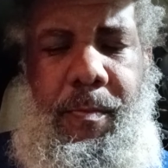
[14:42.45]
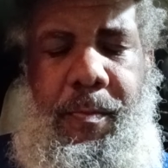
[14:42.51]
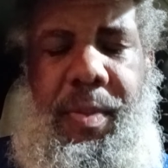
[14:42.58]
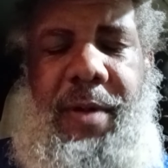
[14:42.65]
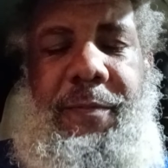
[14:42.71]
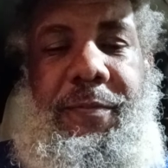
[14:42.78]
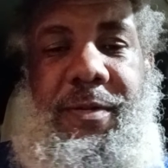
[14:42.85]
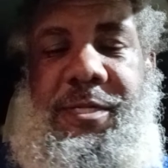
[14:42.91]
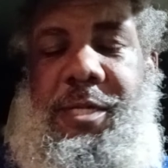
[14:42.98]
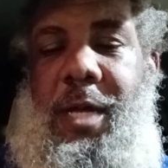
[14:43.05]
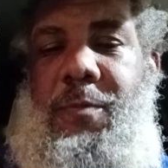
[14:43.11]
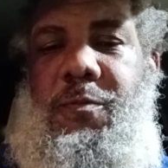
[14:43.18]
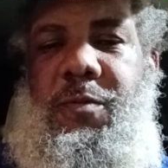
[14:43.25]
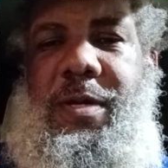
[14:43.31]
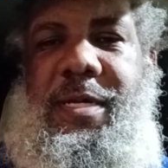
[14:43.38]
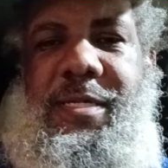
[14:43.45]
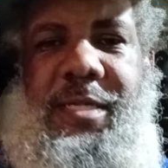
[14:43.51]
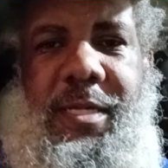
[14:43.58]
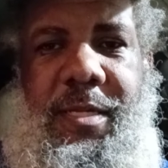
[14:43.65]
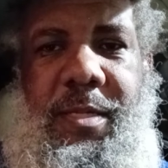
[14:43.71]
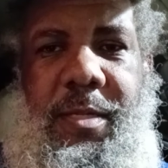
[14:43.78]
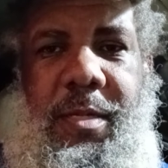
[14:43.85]
but for some
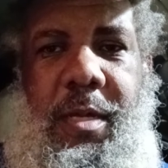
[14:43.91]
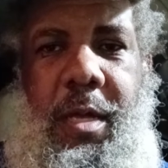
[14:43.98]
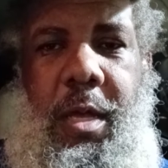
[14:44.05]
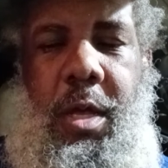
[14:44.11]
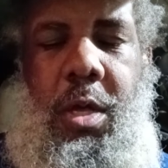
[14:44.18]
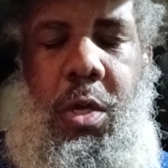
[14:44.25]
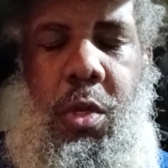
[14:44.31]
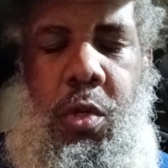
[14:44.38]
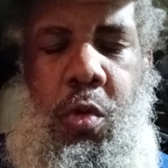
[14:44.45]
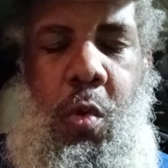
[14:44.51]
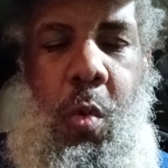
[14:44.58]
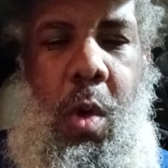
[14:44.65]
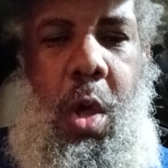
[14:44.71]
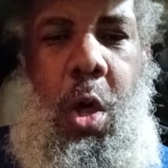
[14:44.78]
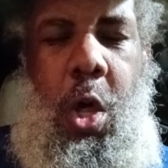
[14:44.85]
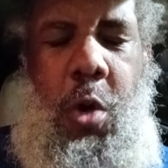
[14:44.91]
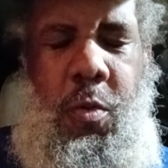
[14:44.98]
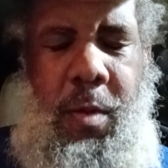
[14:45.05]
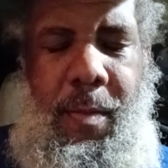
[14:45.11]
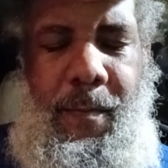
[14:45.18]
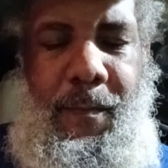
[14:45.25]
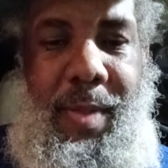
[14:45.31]
reason you all
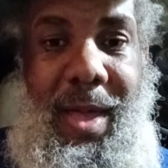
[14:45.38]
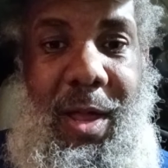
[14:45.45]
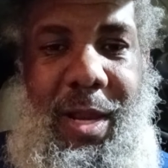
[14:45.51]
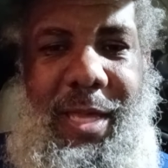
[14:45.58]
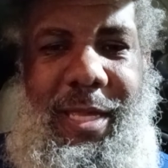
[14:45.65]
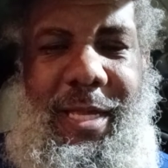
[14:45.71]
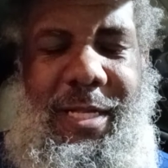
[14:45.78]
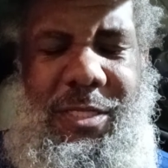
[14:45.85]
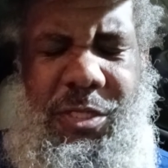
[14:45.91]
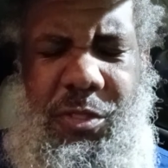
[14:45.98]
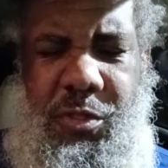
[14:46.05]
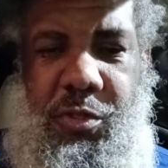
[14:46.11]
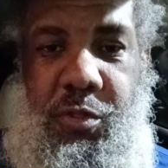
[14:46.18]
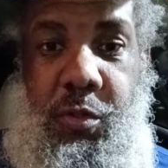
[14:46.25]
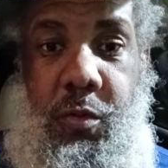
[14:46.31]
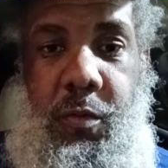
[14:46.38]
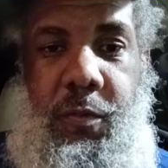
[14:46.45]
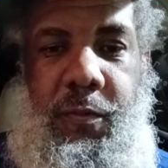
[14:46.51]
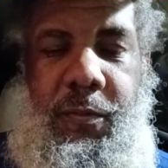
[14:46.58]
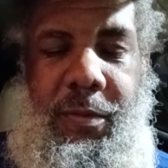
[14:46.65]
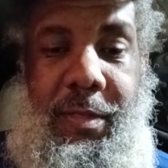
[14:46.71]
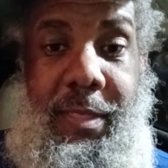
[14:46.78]
rebel against the truth
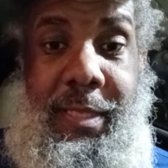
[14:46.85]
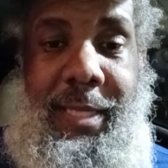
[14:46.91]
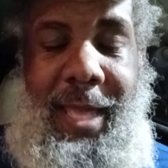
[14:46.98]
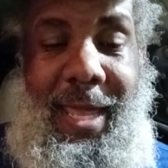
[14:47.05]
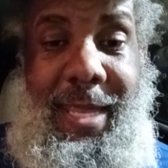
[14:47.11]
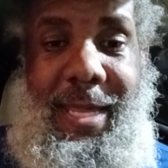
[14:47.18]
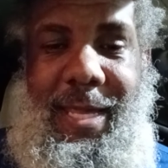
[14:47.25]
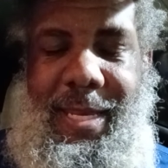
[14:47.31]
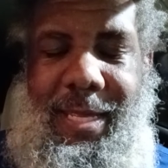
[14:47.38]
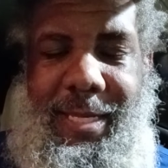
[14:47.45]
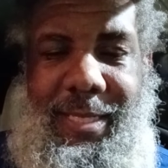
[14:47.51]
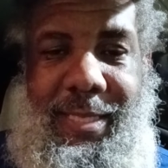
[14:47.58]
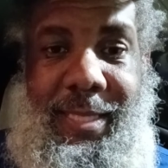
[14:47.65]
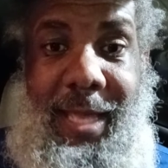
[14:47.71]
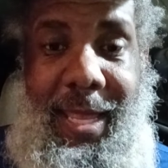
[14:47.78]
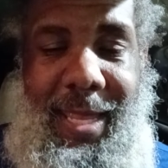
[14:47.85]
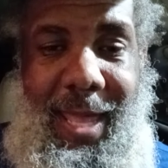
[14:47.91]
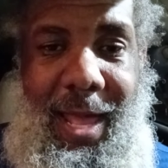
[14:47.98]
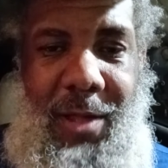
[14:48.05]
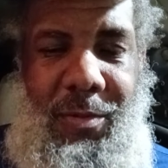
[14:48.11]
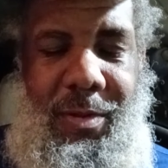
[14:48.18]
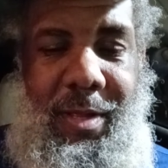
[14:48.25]
day in and day
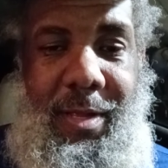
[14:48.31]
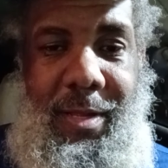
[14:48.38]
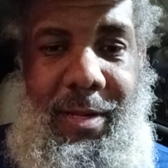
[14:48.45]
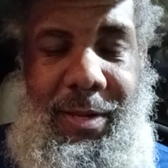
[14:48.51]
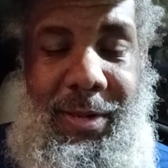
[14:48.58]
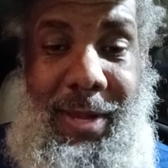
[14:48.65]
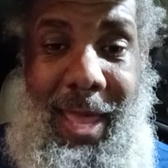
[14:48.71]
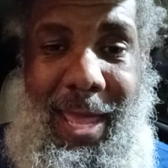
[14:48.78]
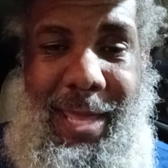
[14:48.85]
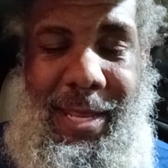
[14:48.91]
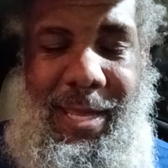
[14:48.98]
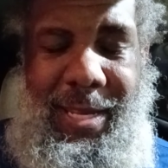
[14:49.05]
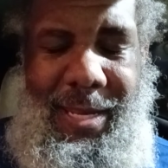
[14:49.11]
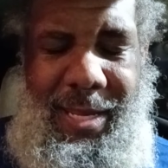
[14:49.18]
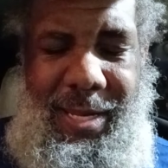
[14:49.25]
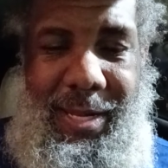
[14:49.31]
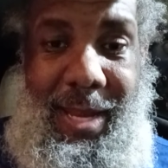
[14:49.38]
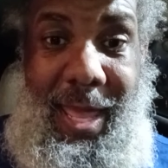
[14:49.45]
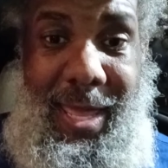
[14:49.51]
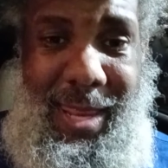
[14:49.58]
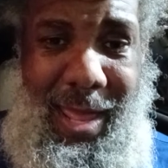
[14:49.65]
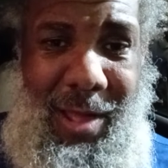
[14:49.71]
out, night in and
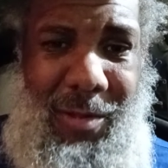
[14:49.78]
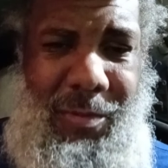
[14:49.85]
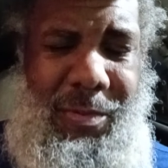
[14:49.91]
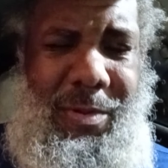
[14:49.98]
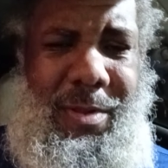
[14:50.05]
night out.